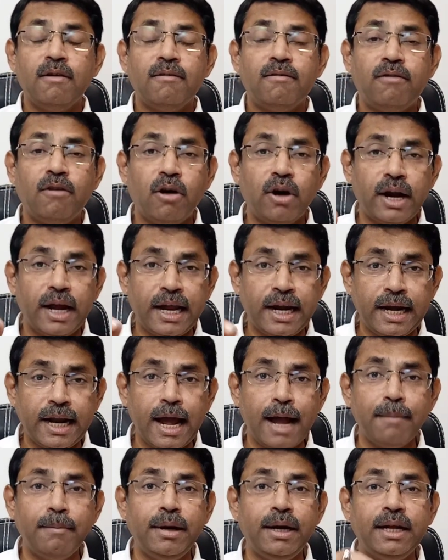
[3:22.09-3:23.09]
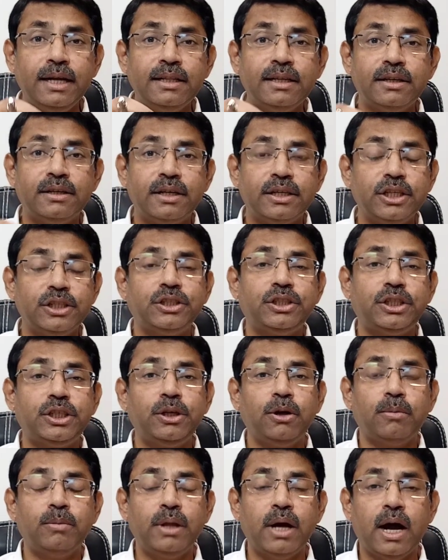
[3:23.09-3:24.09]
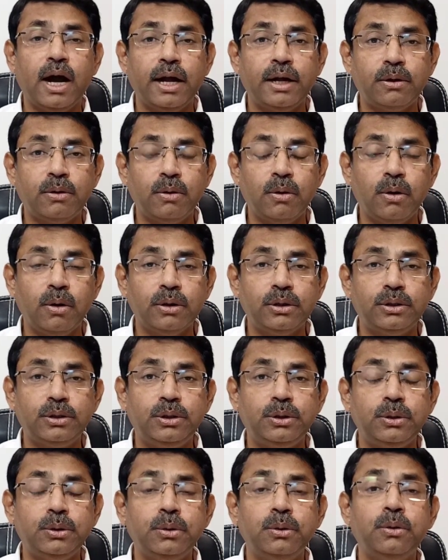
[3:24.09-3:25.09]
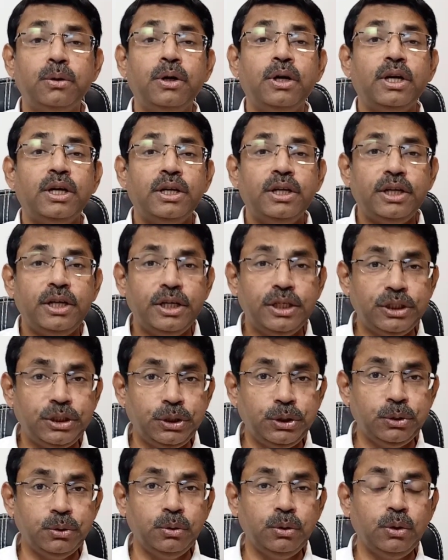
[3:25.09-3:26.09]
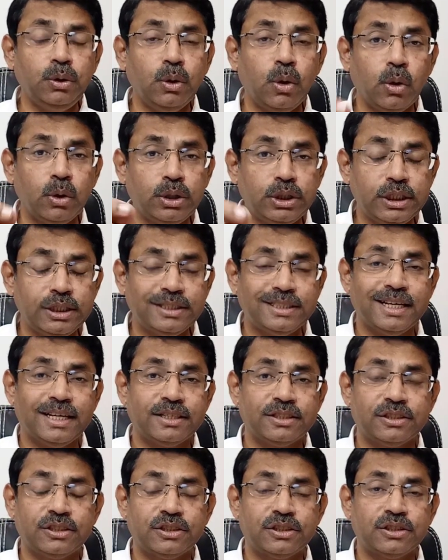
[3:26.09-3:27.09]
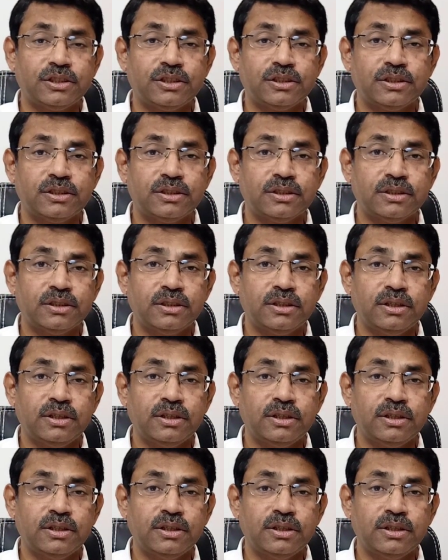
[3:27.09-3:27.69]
for enabling the registry of the High Court to issue notices